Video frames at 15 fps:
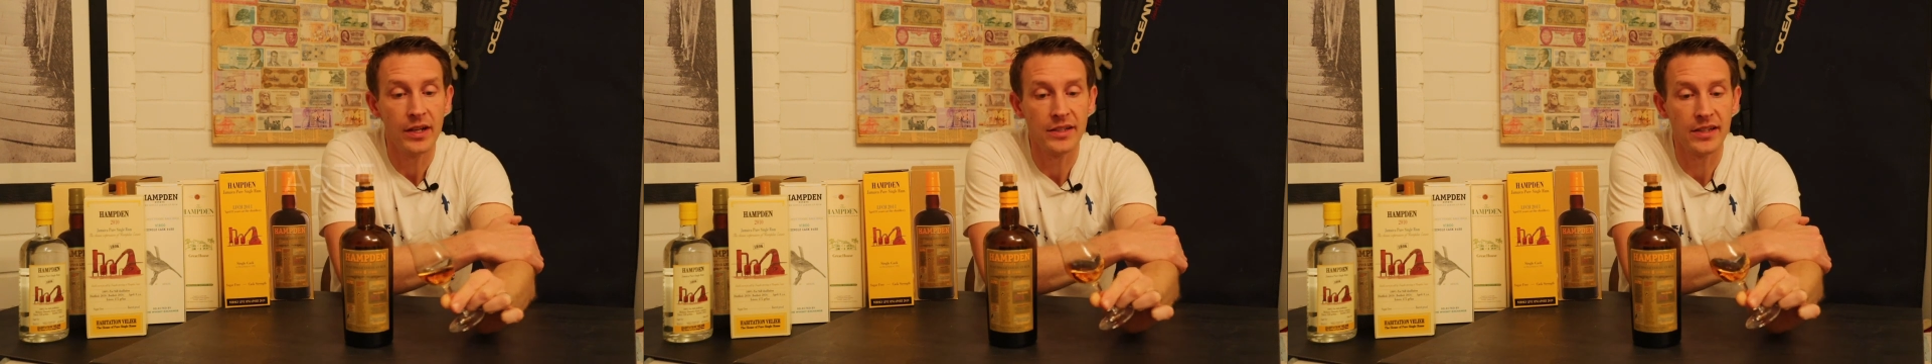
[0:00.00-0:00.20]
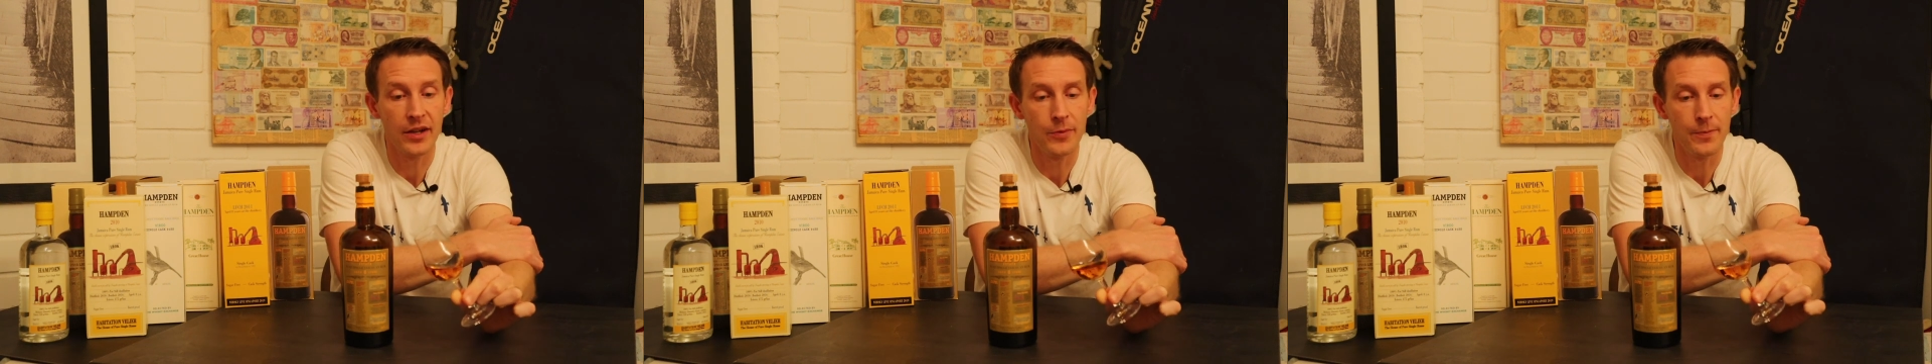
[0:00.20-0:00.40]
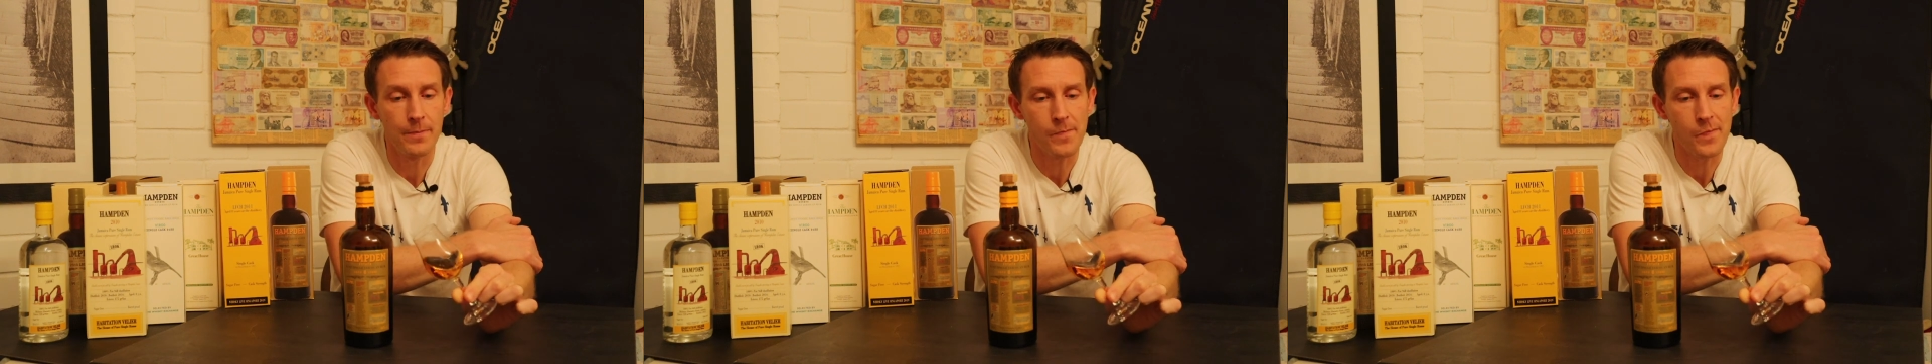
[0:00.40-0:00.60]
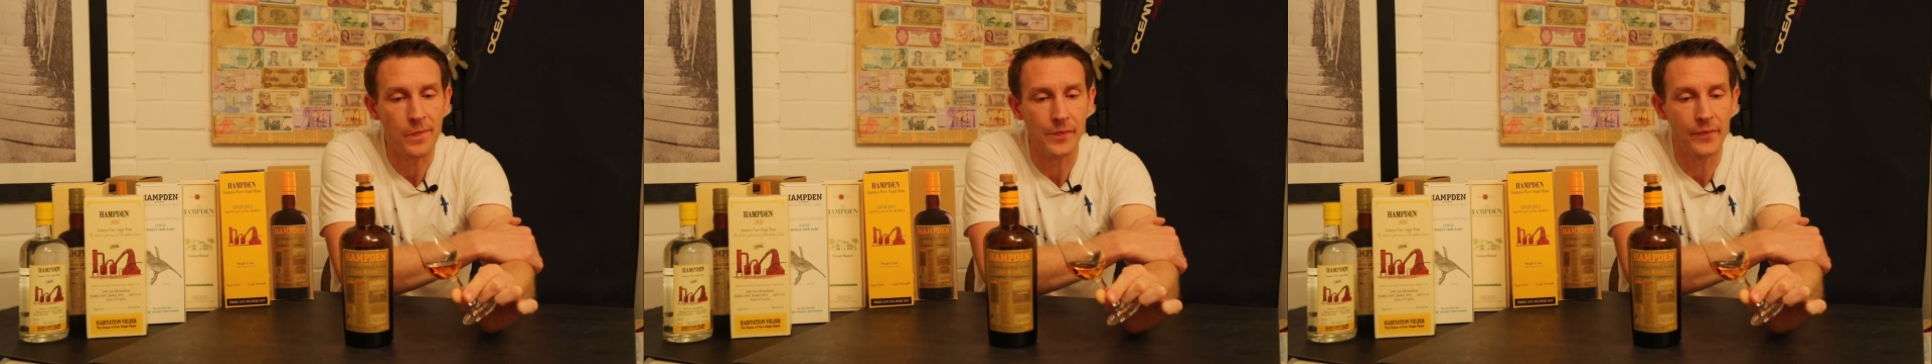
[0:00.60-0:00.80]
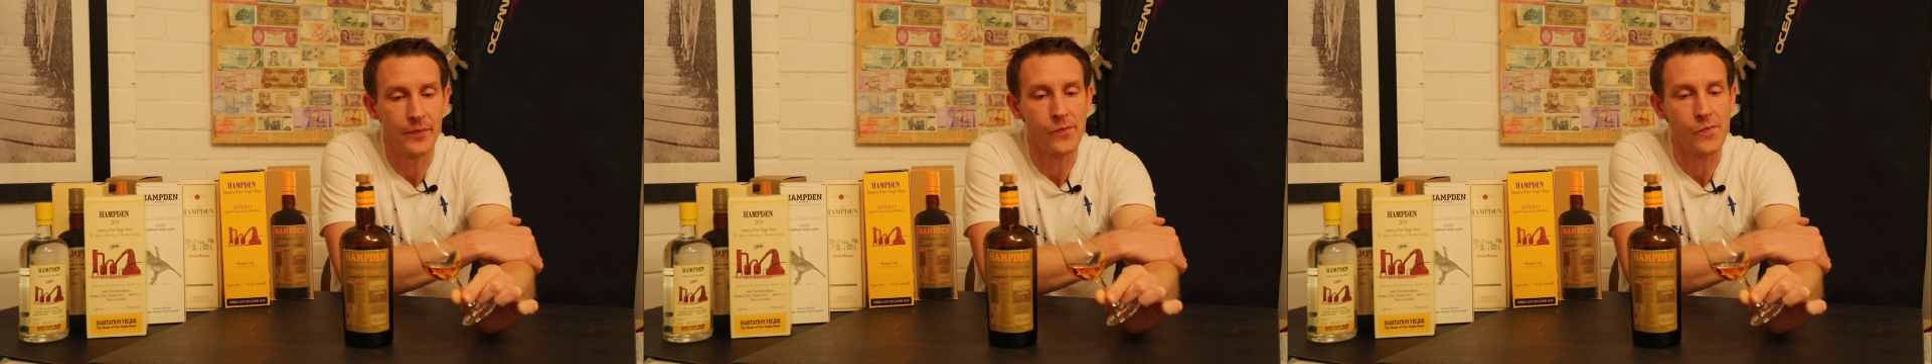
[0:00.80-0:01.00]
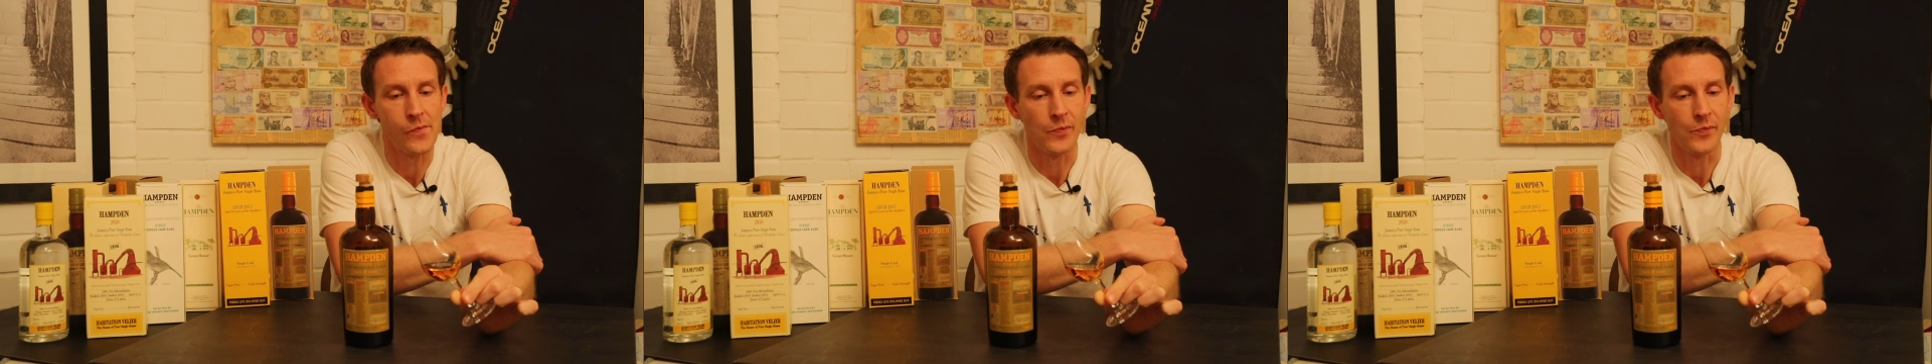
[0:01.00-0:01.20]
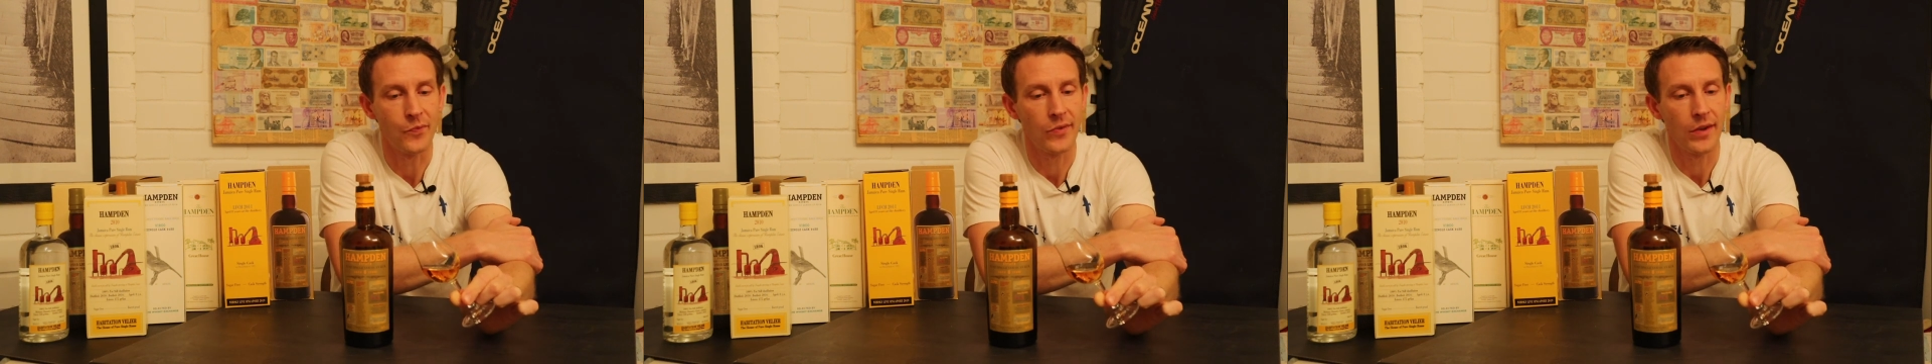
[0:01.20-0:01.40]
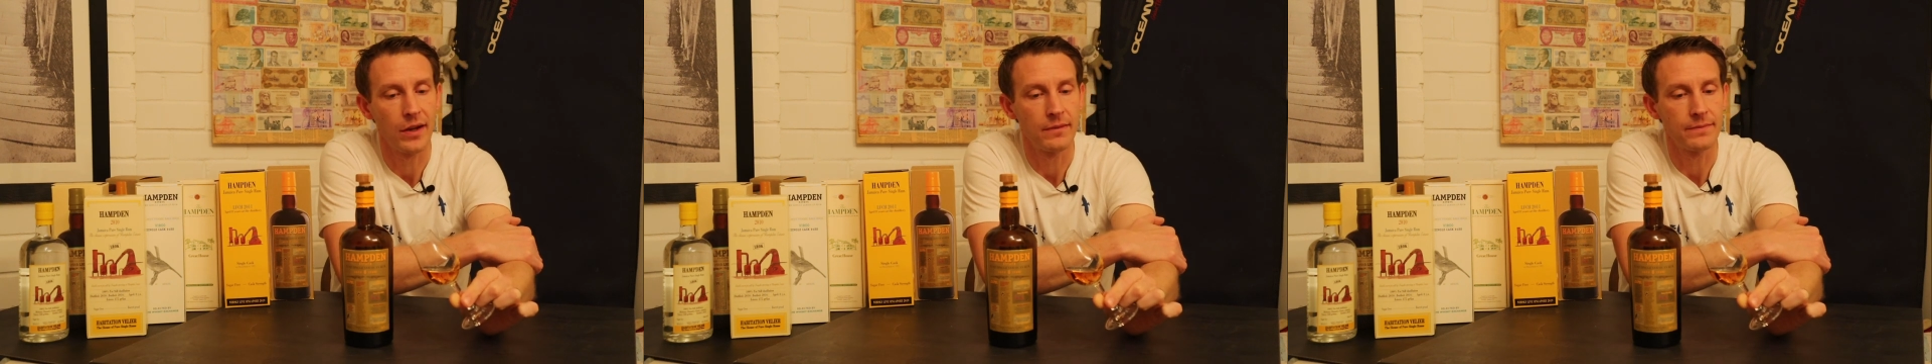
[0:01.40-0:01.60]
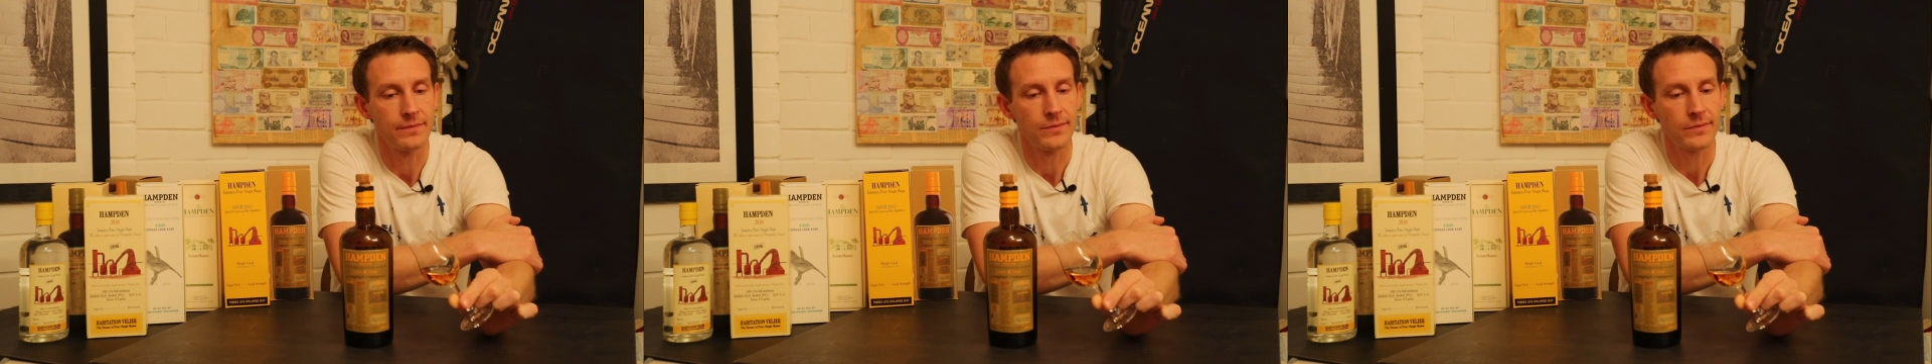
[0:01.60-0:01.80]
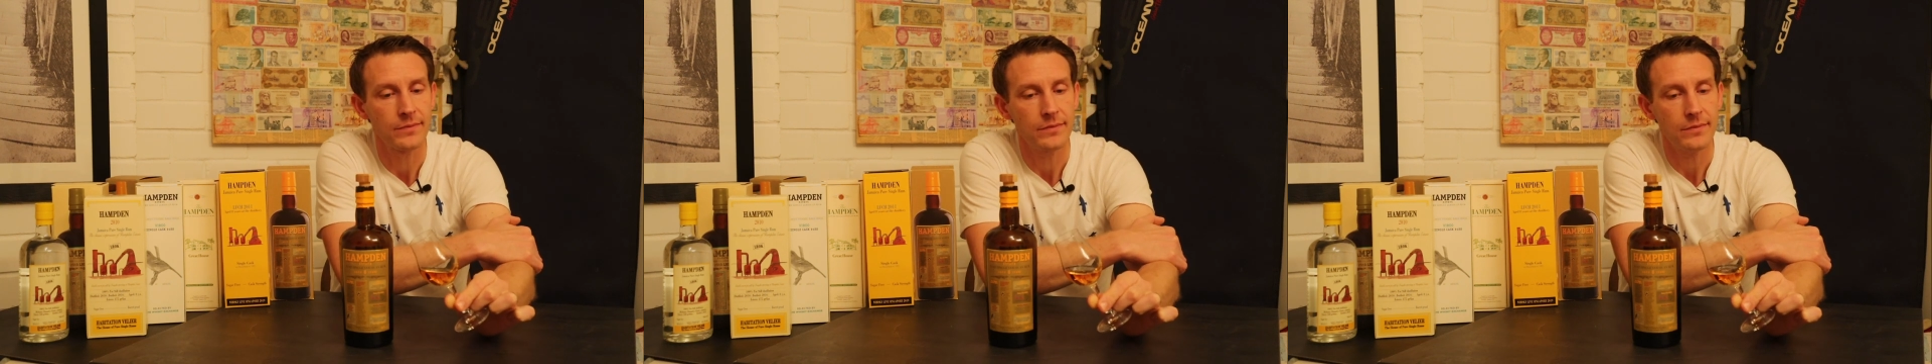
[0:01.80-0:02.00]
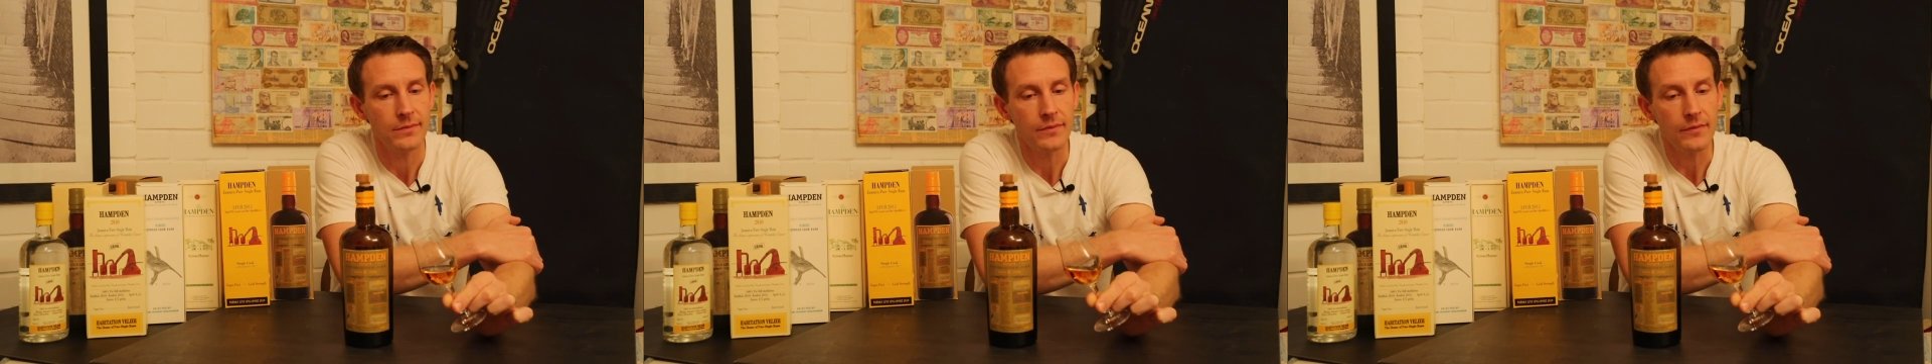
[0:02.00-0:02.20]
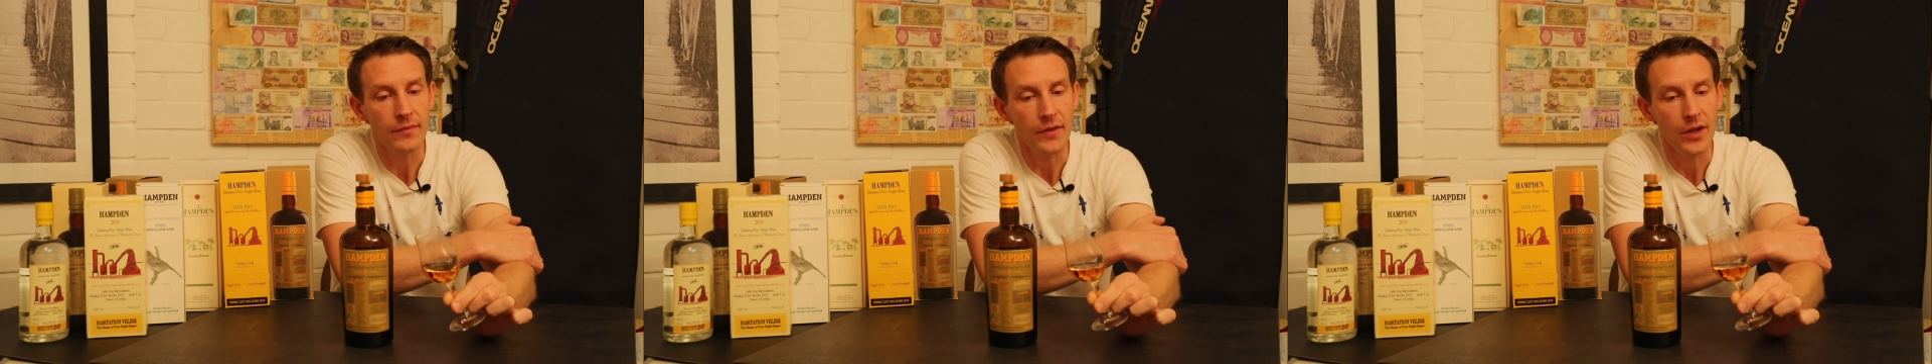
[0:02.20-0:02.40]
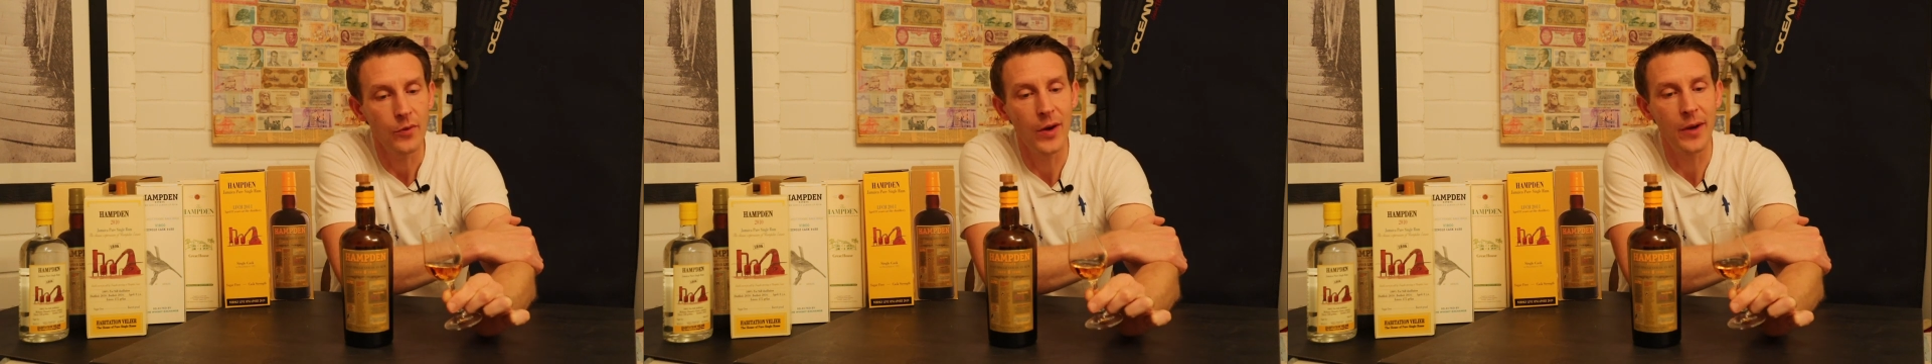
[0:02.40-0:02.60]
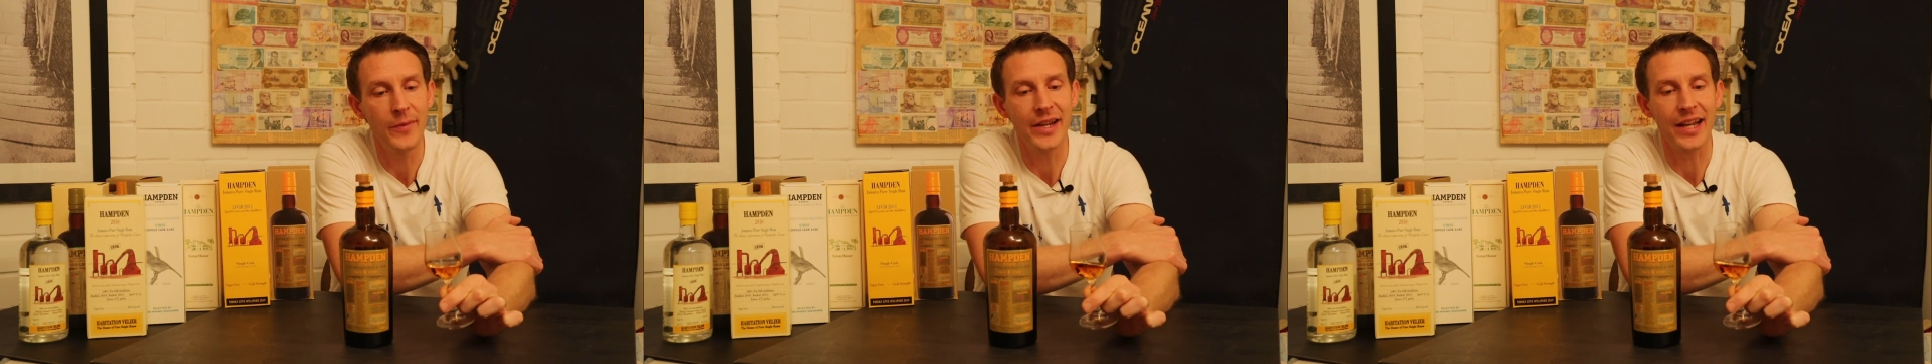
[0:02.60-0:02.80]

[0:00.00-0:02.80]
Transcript: So mm. when